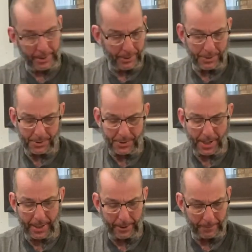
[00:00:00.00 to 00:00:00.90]
in this
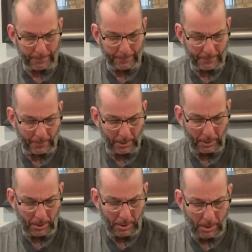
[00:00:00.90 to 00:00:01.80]
jacket,
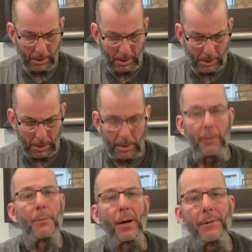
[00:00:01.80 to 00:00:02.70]
it
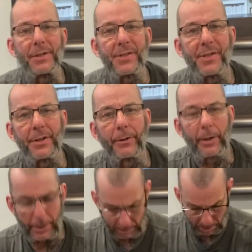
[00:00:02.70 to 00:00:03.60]
would probably disintegrate.